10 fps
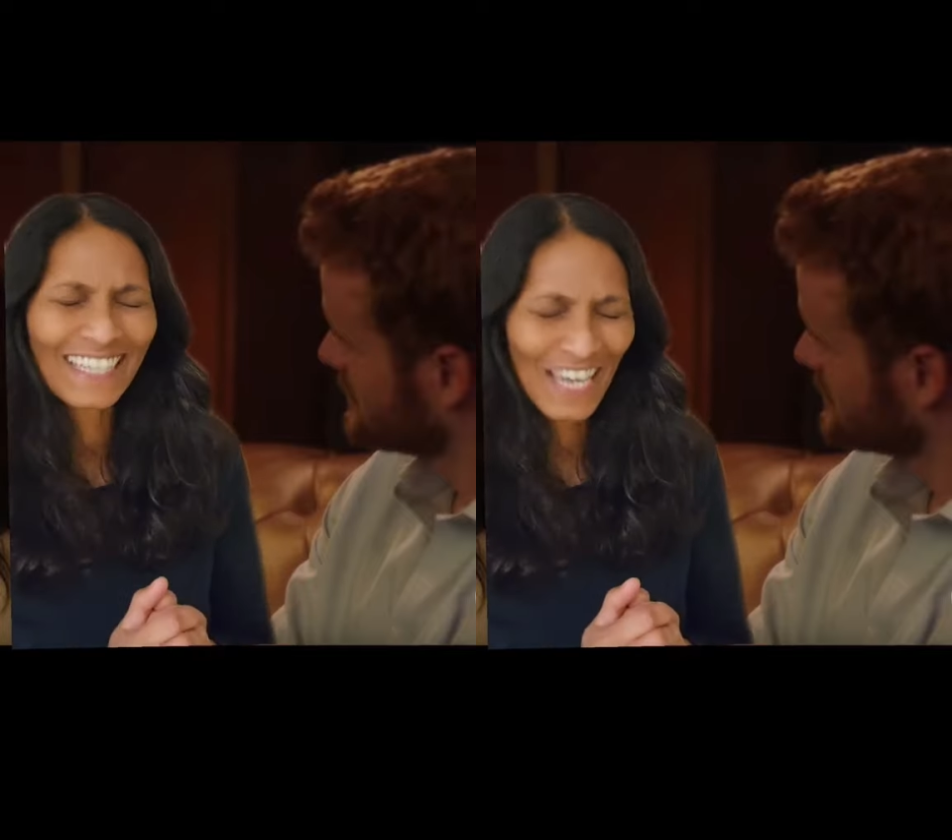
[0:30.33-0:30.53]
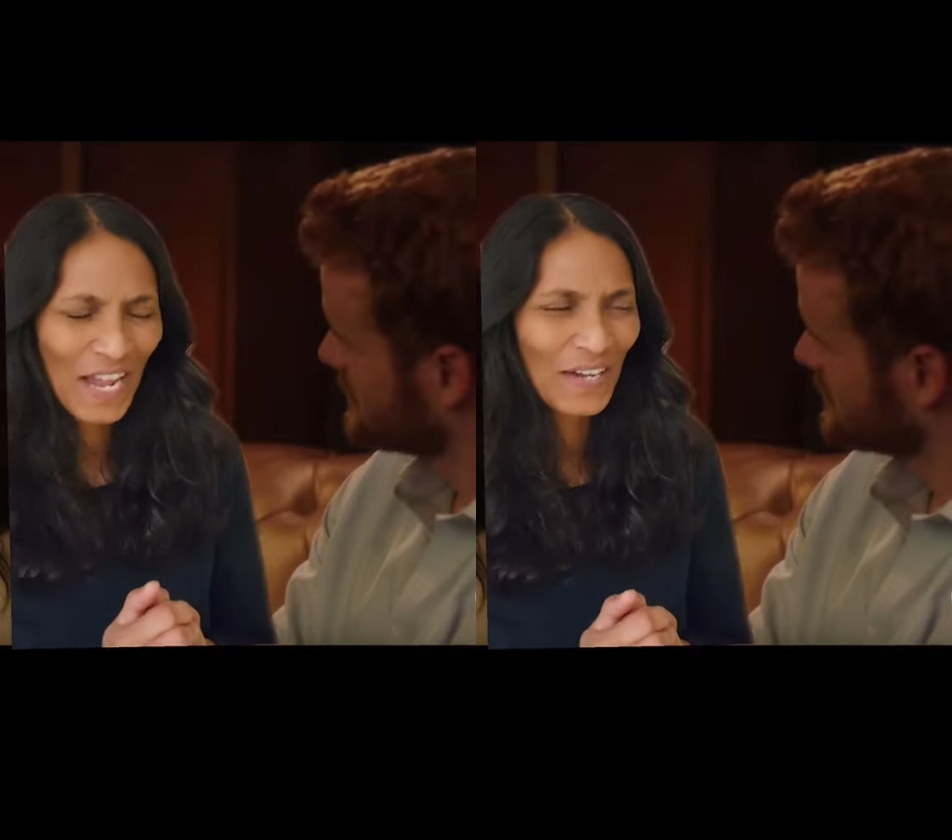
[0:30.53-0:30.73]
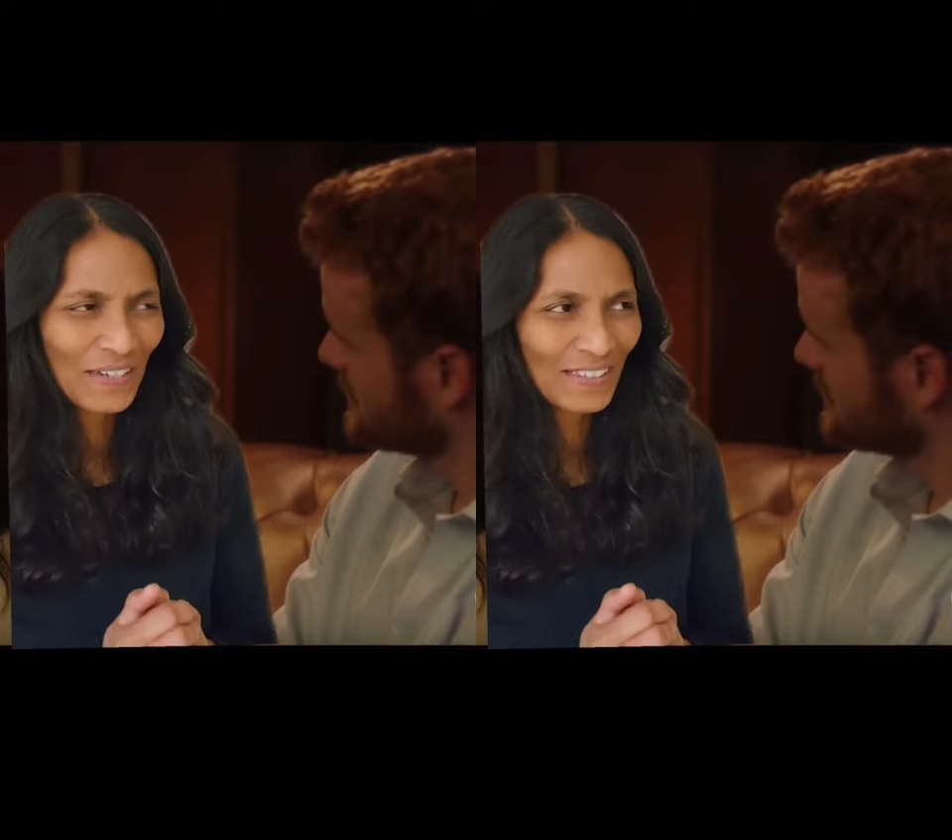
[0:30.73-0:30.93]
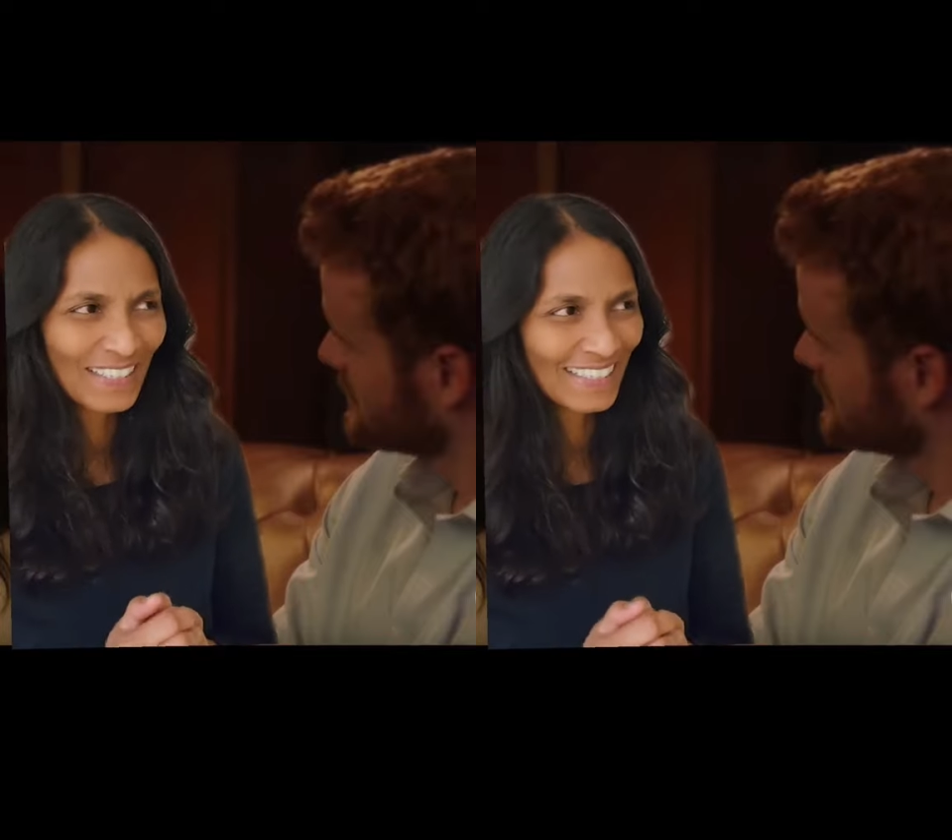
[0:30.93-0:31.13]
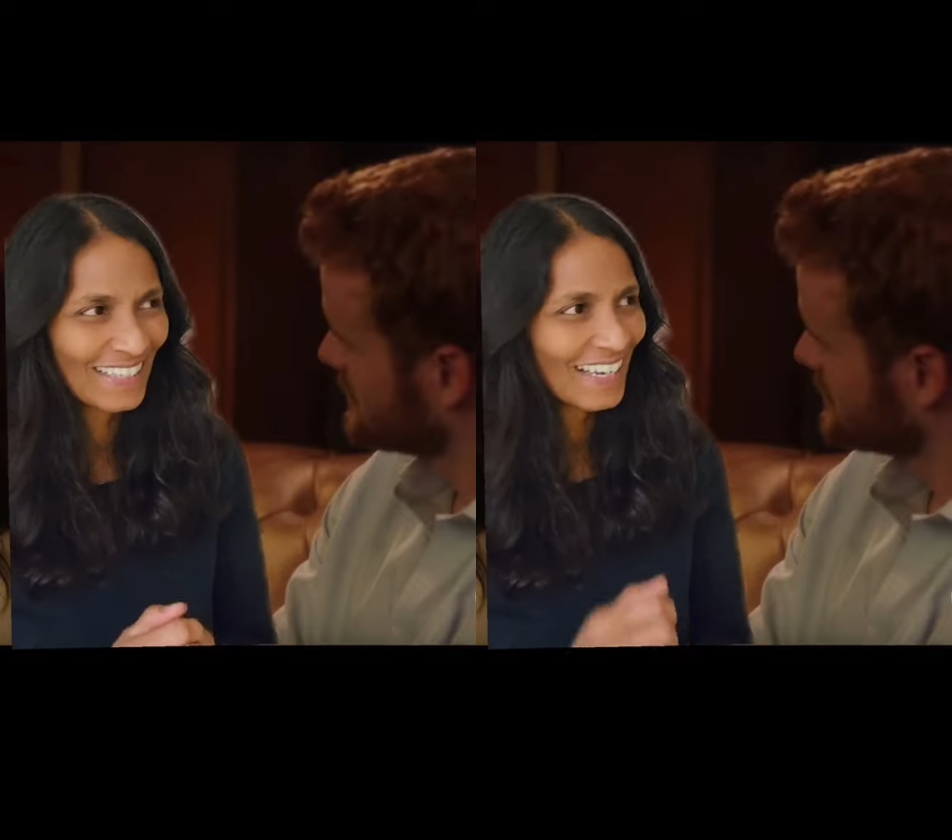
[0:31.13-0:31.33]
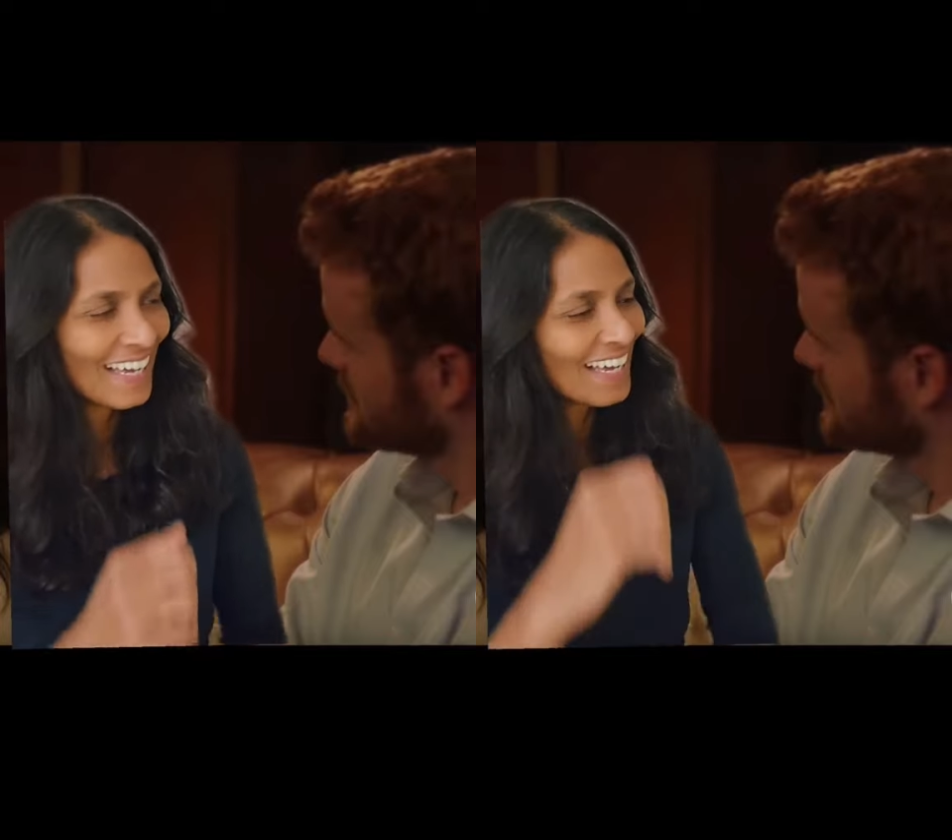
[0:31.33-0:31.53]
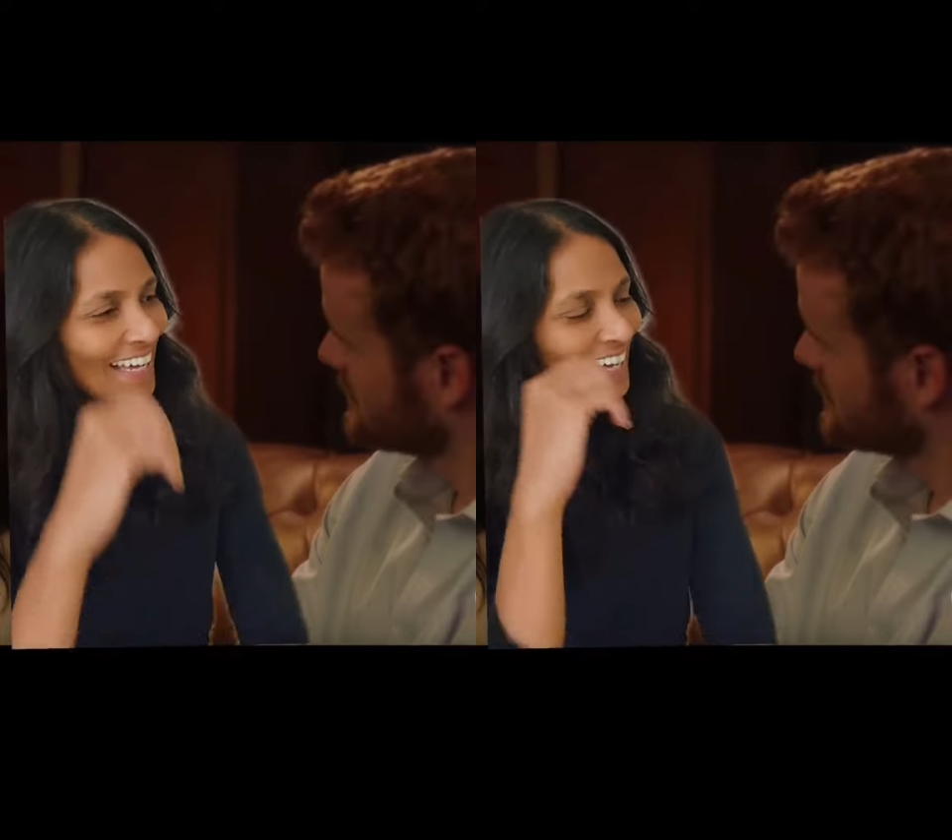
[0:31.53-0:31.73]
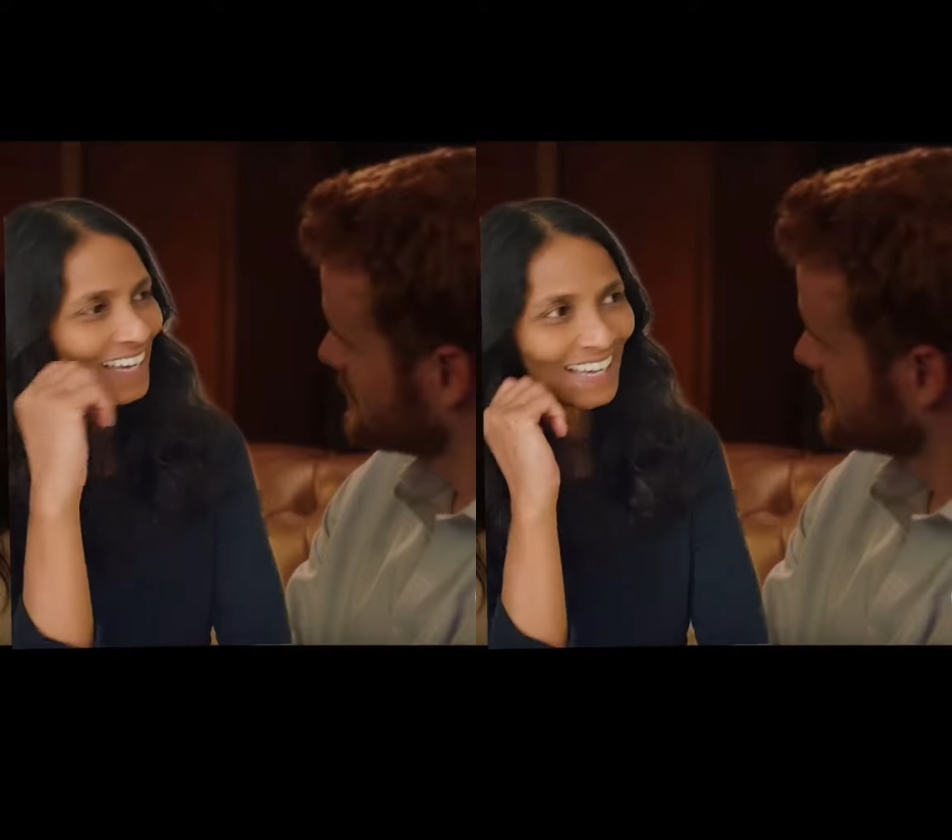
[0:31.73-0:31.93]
when there's too much to talk about.